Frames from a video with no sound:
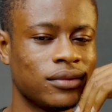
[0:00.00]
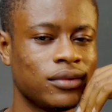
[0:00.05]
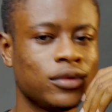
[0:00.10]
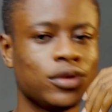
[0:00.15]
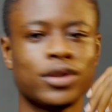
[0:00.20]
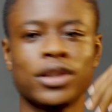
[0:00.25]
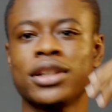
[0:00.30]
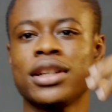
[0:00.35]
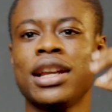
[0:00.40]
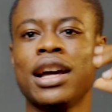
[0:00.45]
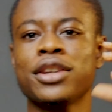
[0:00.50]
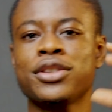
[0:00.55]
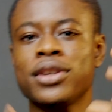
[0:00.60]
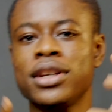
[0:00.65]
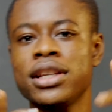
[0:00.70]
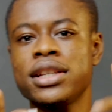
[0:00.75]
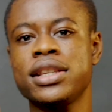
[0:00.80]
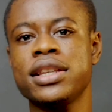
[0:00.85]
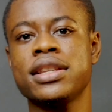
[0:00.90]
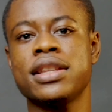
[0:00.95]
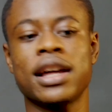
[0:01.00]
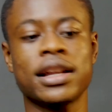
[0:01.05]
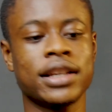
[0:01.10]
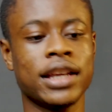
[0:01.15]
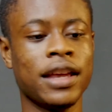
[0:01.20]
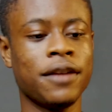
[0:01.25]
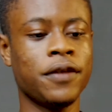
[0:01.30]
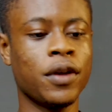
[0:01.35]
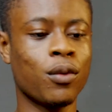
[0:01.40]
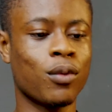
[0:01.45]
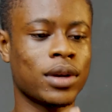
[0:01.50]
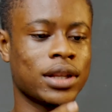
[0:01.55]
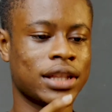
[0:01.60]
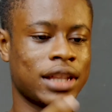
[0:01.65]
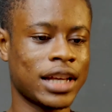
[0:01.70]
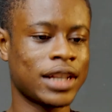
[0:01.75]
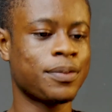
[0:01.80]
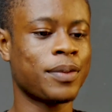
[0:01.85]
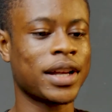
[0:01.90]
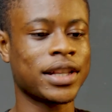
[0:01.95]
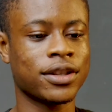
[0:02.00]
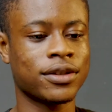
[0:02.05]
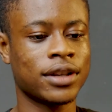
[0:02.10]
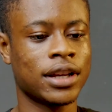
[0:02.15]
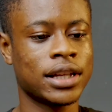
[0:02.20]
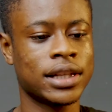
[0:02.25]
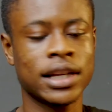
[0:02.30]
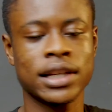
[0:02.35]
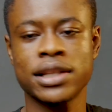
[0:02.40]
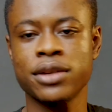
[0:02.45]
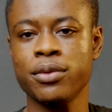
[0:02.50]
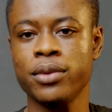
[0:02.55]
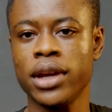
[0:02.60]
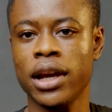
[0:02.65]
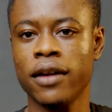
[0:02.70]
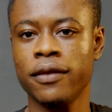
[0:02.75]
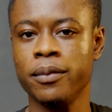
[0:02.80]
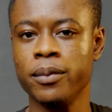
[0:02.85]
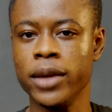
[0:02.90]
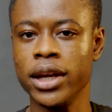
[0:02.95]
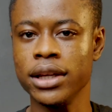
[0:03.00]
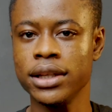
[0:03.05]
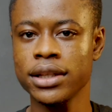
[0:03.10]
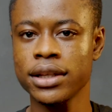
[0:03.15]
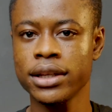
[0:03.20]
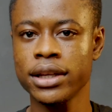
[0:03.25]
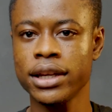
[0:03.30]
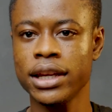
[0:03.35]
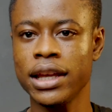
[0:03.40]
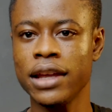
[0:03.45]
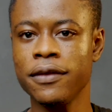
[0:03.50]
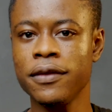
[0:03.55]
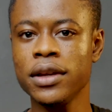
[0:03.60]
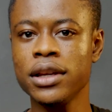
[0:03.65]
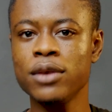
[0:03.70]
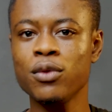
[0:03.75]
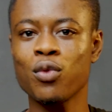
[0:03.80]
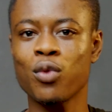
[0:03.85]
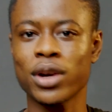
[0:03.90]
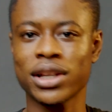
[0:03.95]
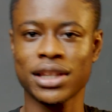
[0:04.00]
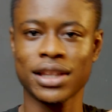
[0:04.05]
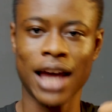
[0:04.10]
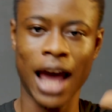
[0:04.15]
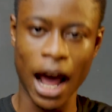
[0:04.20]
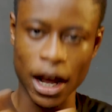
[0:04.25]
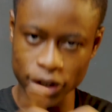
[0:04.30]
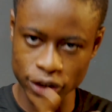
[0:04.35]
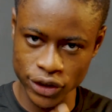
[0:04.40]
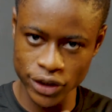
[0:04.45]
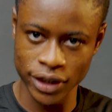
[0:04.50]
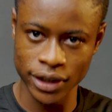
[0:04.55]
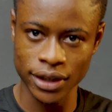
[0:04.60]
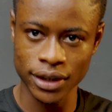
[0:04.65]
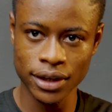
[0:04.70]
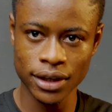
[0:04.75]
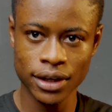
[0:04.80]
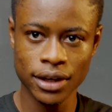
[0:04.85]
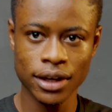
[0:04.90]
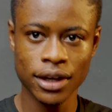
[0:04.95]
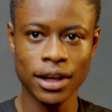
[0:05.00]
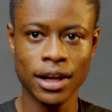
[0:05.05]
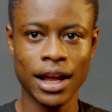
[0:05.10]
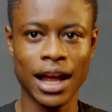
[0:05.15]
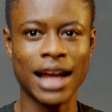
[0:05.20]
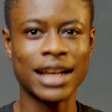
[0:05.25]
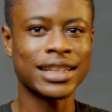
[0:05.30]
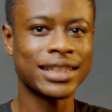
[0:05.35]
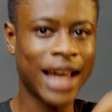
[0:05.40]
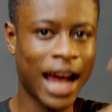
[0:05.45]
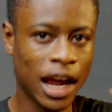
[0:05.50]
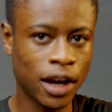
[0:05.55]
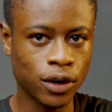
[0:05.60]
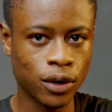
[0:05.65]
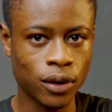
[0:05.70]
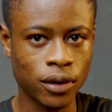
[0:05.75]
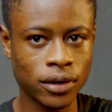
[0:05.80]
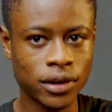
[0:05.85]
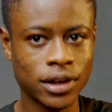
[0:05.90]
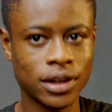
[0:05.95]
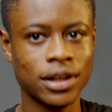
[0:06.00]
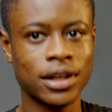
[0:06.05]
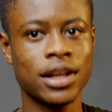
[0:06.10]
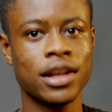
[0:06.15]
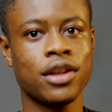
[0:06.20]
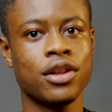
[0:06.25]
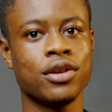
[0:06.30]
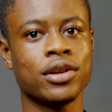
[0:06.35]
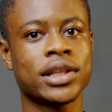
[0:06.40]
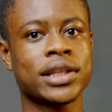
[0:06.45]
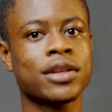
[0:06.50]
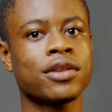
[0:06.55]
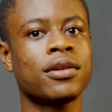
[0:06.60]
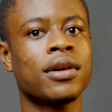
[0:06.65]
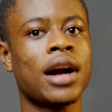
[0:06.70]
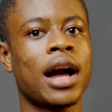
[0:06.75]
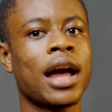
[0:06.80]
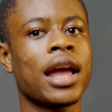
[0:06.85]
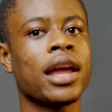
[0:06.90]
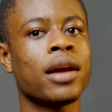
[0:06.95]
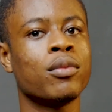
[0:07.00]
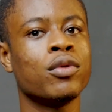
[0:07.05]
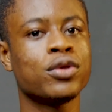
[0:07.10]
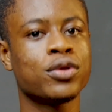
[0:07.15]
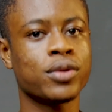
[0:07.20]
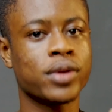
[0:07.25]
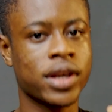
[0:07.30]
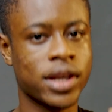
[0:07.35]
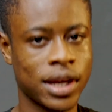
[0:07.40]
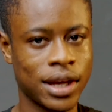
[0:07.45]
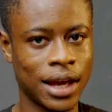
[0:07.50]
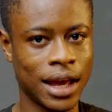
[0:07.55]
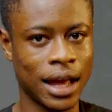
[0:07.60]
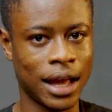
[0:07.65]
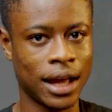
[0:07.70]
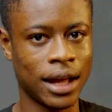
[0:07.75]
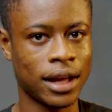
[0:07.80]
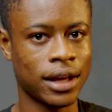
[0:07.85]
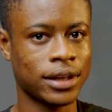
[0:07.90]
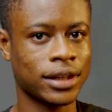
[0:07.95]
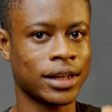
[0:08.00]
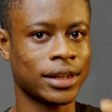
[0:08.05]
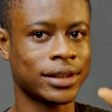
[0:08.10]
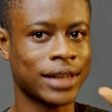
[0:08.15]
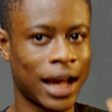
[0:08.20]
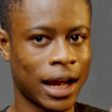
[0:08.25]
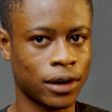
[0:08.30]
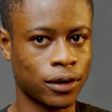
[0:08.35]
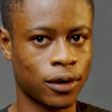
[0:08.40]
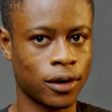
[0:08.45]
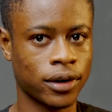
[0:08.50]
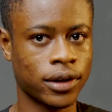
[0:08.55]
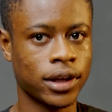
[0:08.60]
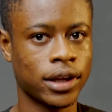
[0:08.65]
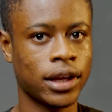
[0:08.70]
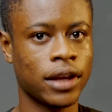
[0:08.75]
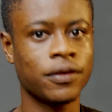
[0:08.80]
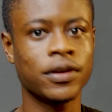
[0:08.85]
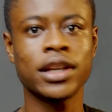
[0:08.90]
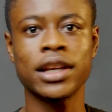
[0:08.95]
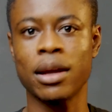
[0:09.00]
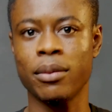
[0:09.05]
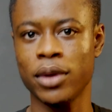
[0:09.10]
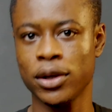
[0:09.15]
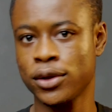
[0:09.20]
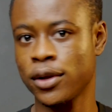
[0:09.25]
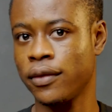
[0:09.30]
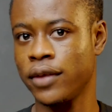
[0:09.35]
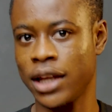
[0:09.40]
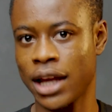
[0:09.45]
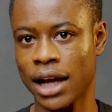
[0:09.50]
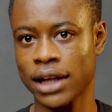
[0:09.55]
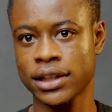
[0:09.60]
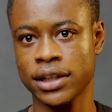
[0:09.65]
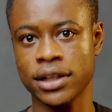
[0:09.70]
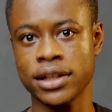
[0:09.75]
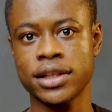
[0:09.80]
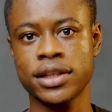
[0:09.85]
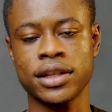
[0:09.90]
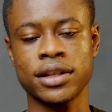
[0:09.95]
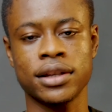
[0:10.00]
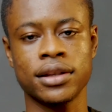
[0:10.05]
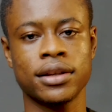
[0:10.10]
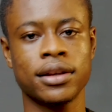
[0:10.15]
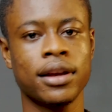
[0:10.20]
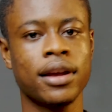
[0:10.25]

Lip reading: So you can actually see that even with this particular setting we have made, even with action and dialogue, you still are able to hear the dialogue even in the midst of the action scene.